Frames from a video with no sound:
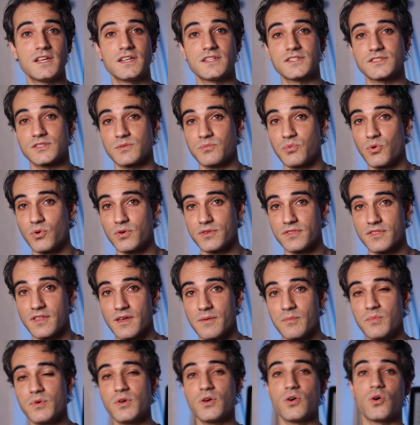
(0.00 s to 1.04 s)
support
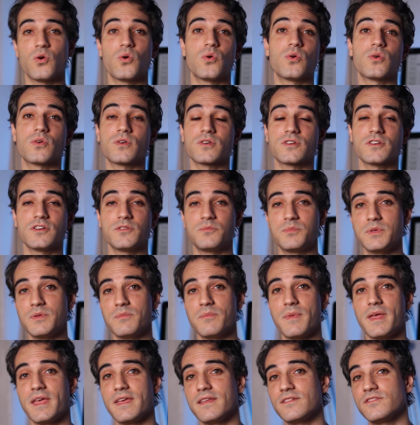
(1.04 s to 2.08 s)
them or could be
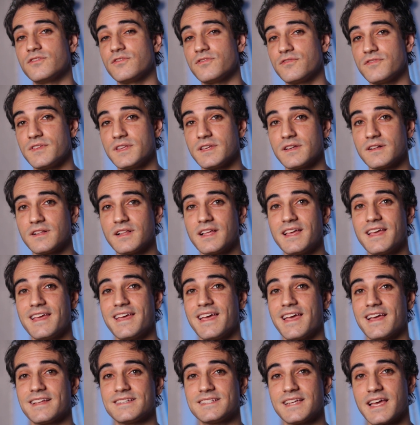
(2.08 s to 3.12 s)
made to feel
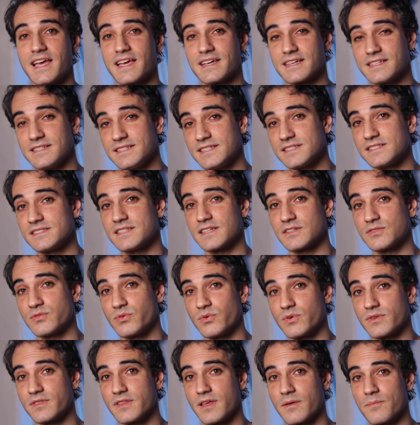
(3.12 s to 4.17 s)
antagonistic
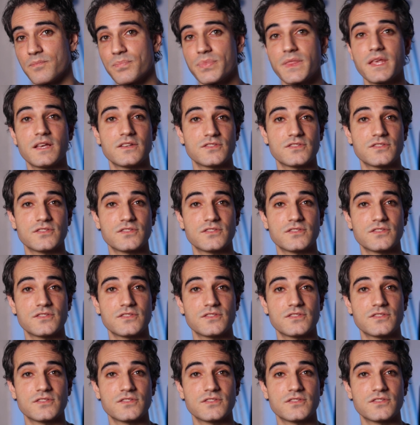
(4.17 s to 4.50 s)
toward them.